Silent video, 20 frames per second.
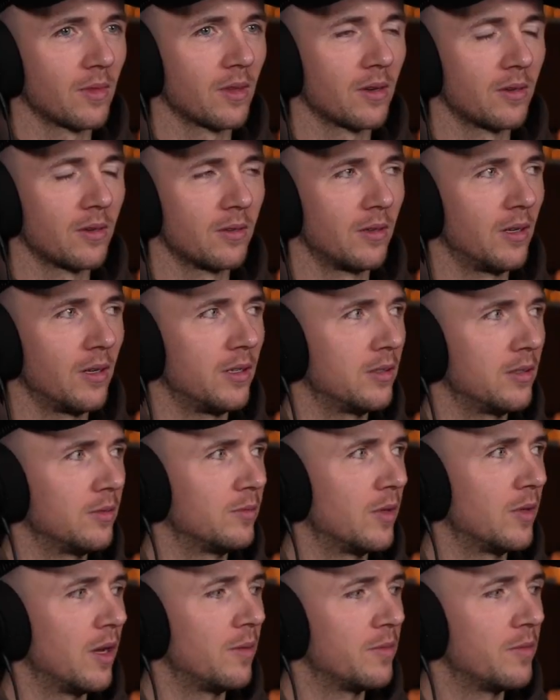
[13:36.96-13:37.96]

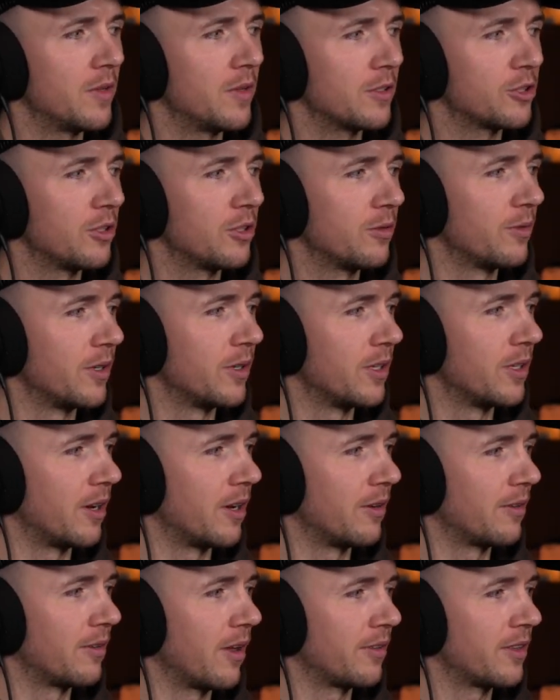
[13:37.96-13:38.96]
I'm not sure really.
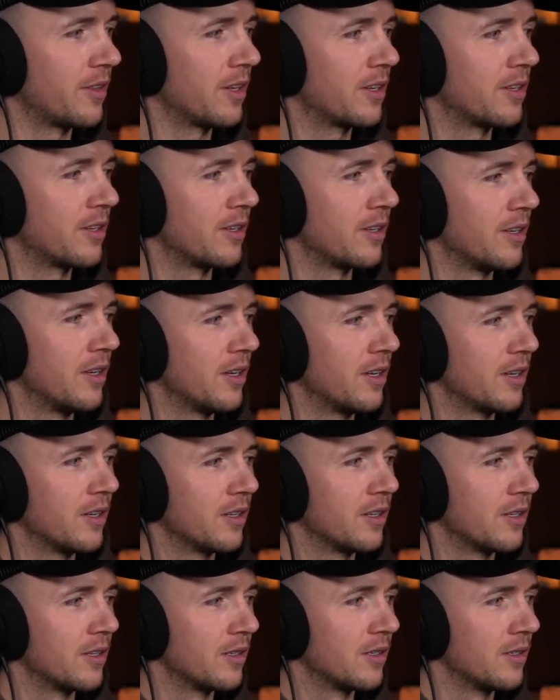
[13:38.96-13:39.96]
I think
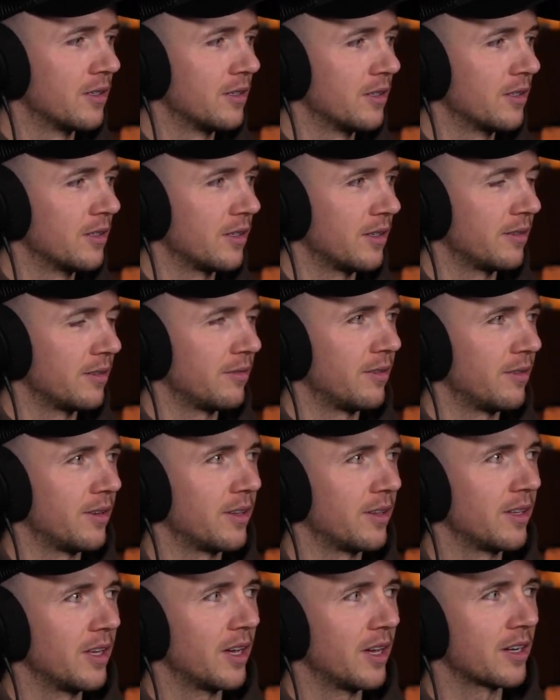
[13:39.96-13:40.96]

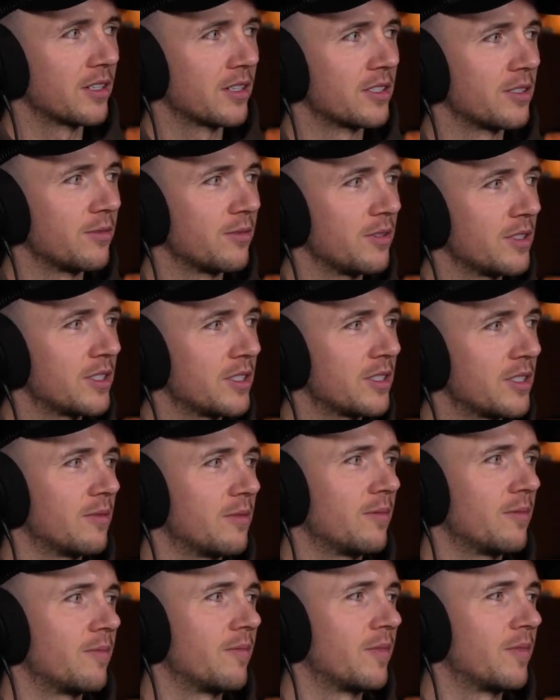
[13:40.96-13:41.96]
yeah, because there is
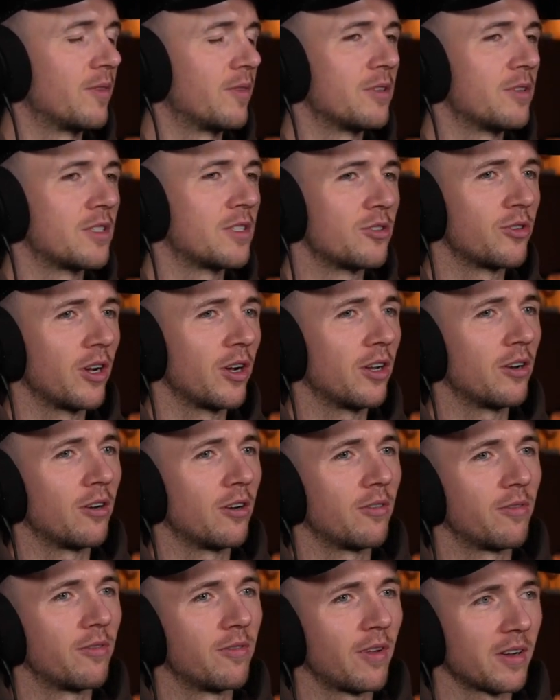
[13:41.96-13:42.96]
a
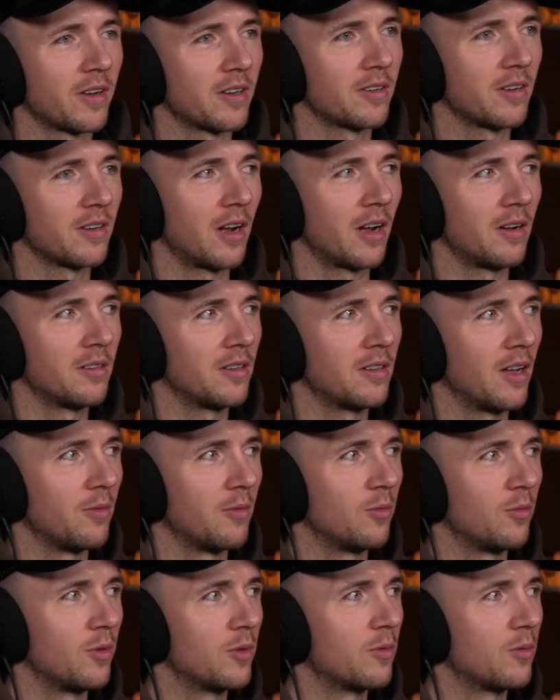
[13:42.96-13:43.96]
trade-off. Like I
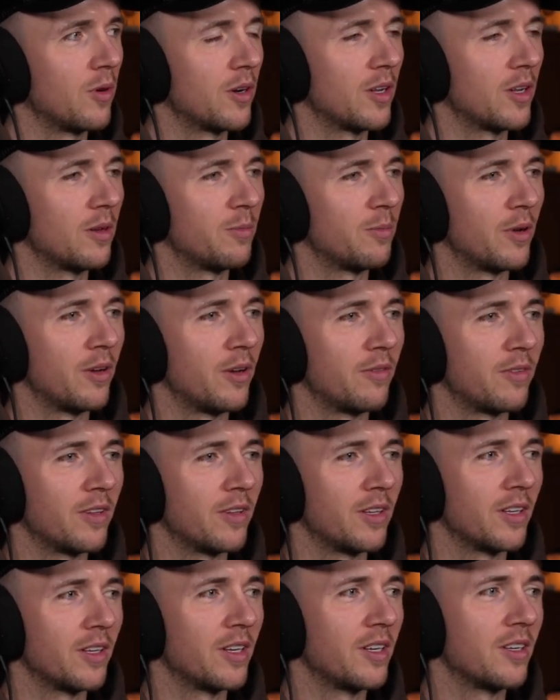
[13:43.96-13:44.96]
would want it
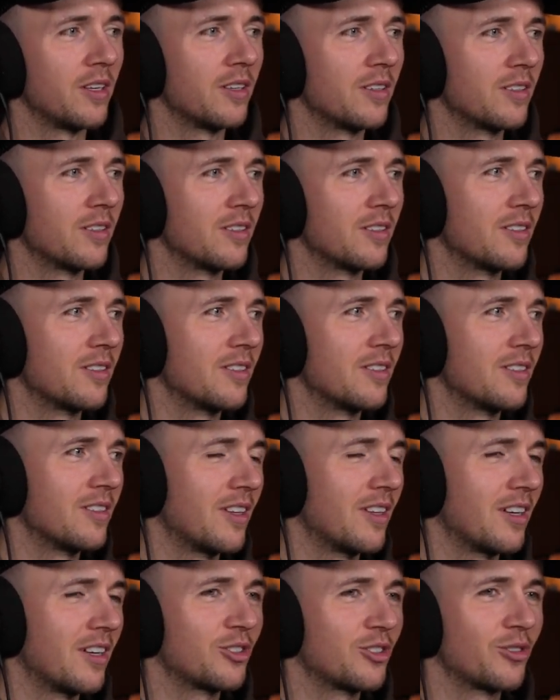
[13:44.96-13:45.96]
perfectly
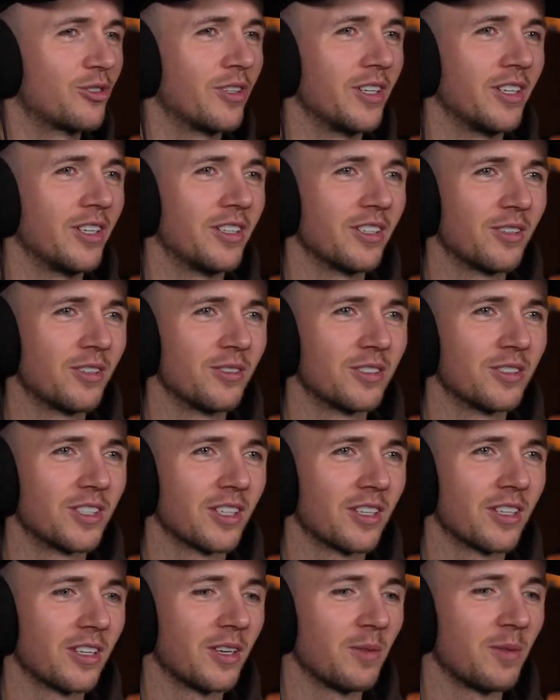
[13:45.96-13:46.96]
like treated
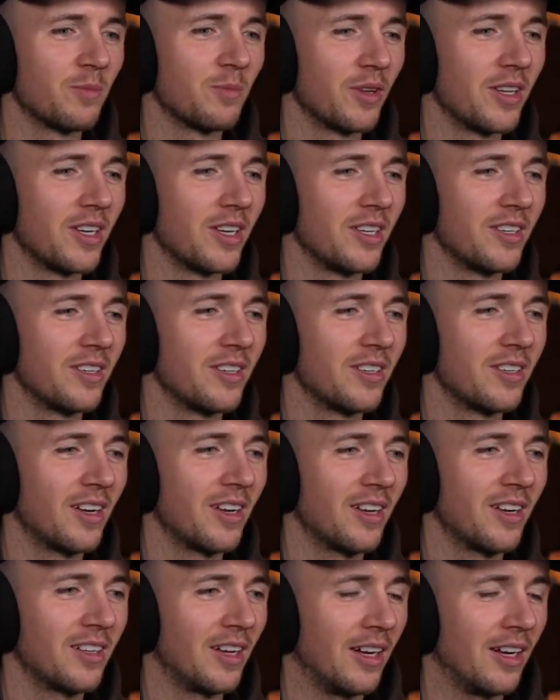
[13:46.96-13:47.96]
acoustically, but then
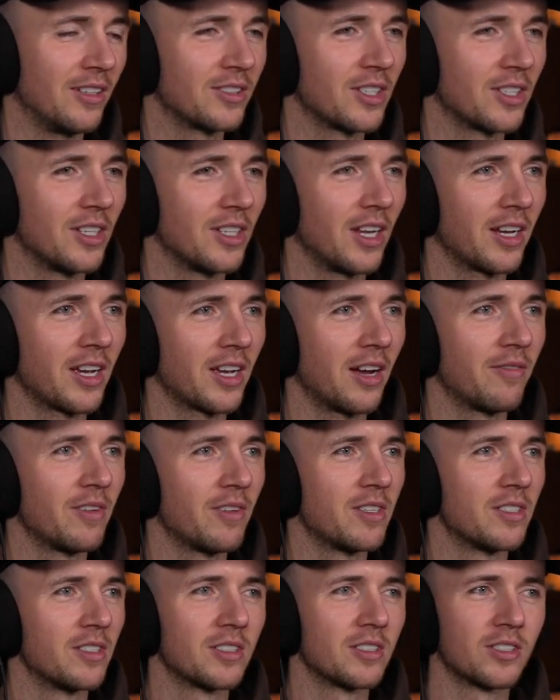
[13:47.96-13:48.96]
I also like
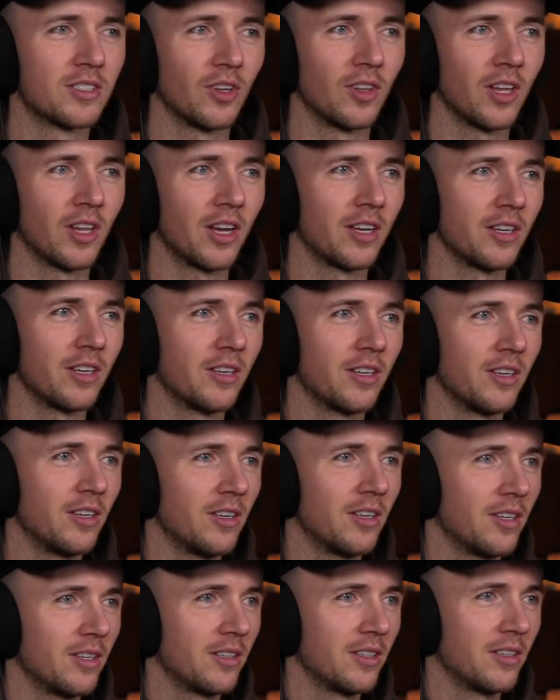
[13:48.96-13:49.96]
having sunlight
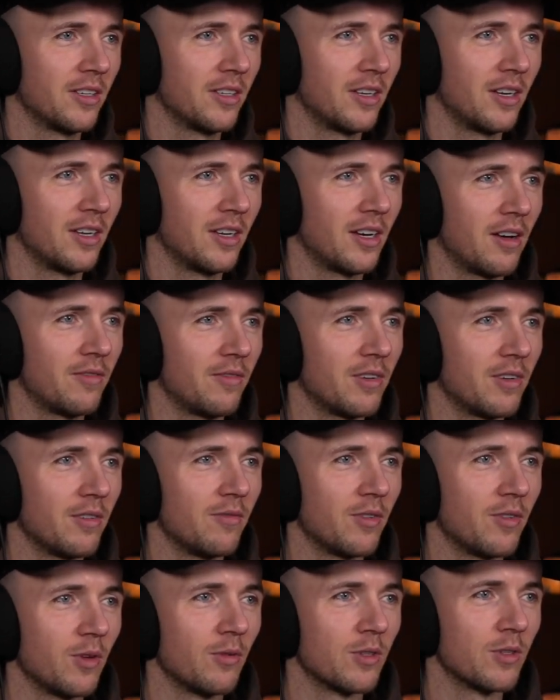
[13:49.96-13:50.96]
and having a
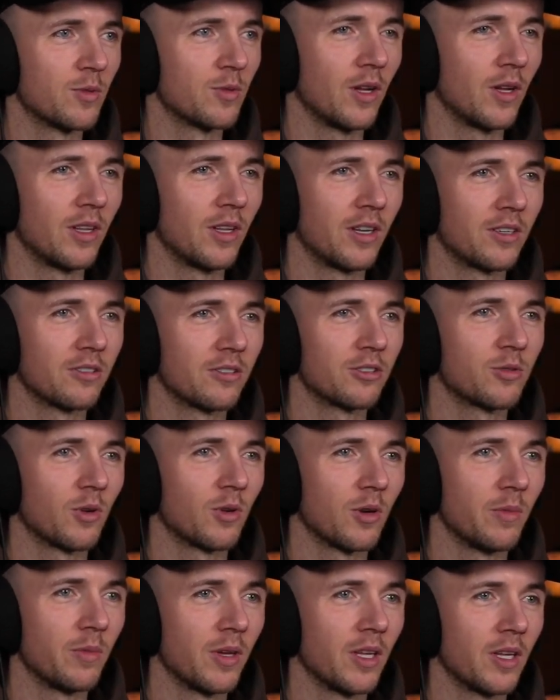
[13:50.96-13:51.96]
view as well. I don't just want
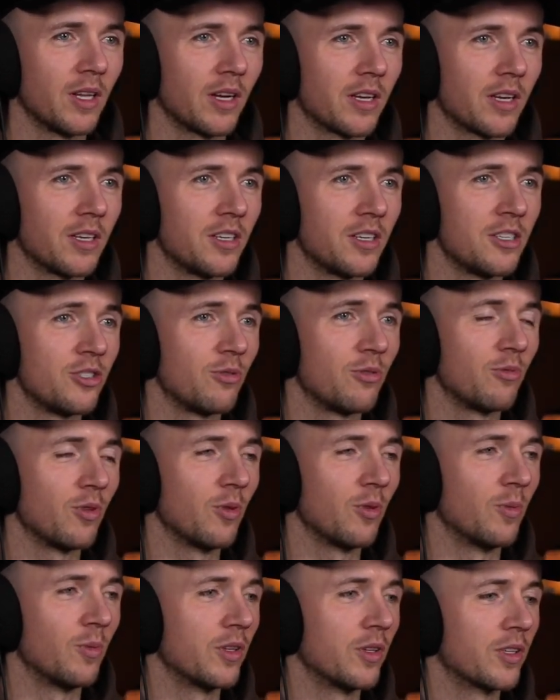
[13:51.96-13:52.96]
to be in like a dingy
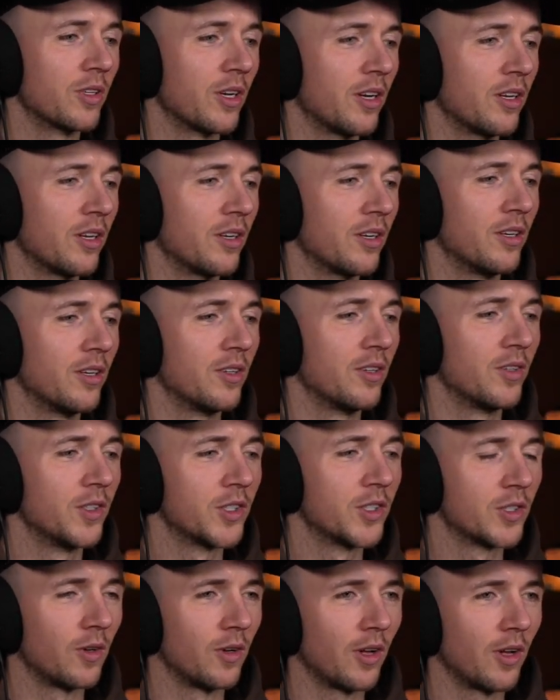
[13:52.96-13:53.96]
room all day.
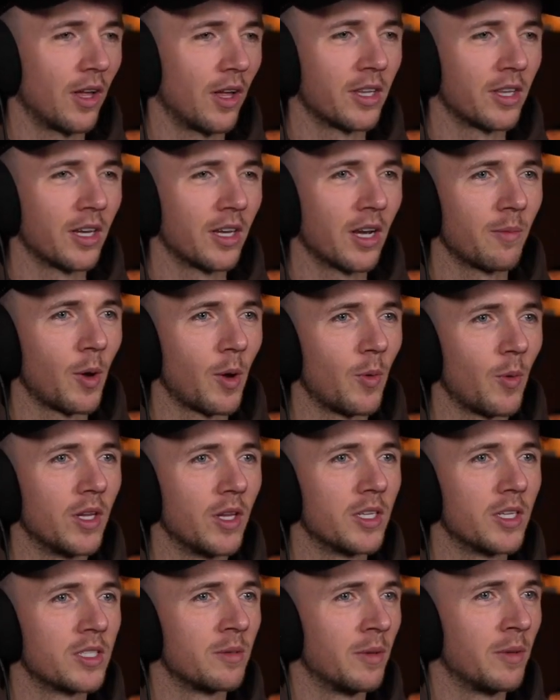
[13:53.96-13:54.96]
So I think I'd be
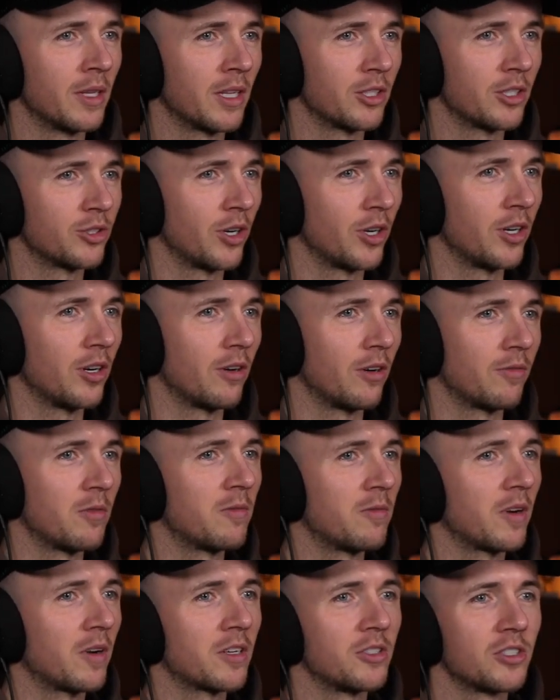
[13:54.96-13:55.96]
willing to make that trade-off
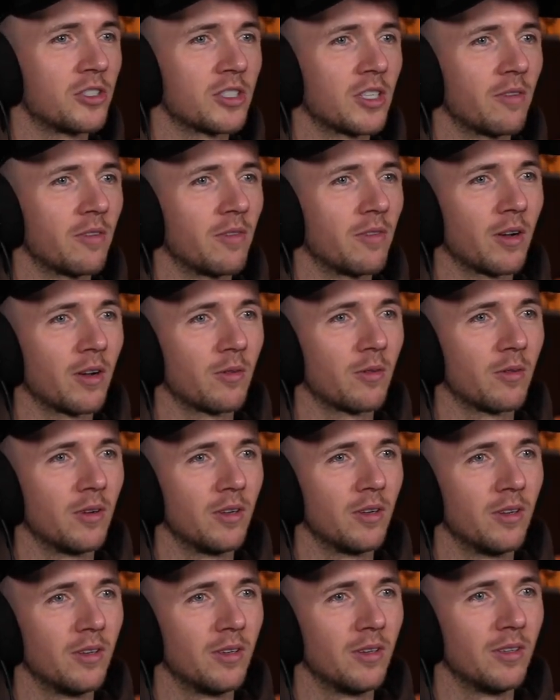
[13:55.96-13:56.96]
if I could just have like
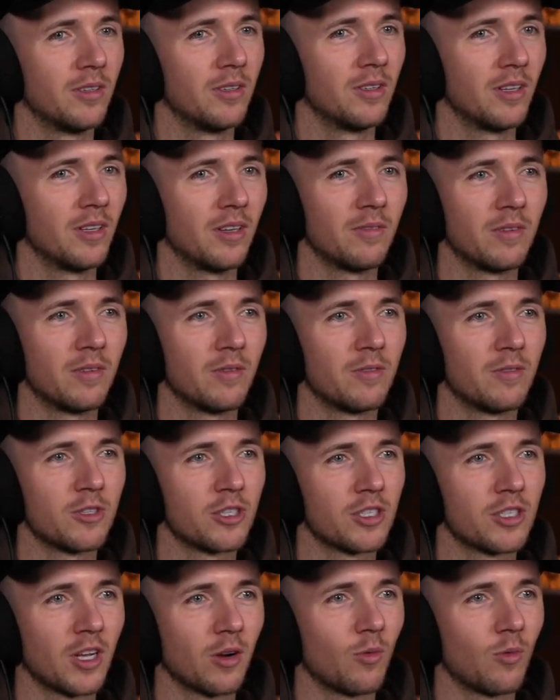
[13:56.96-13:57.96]
even if it's
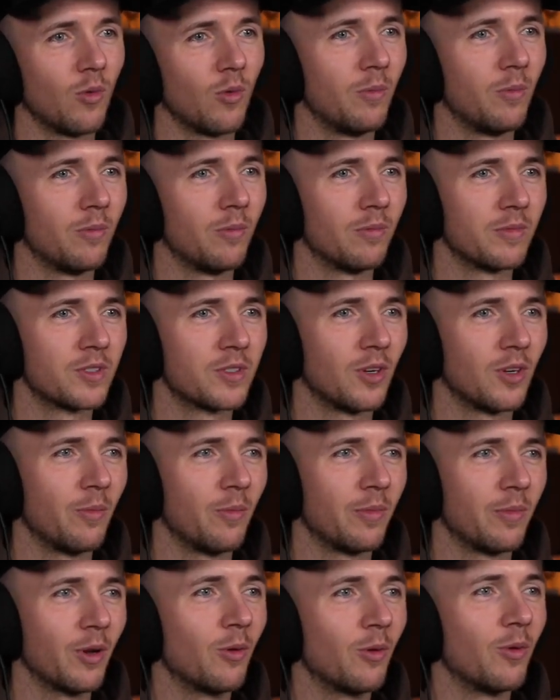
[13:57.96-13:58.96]
just like one sort
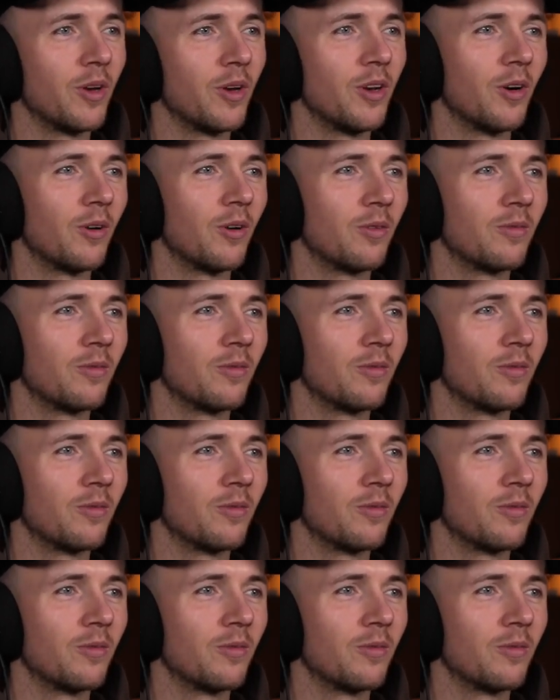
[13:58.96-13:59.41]
of big window,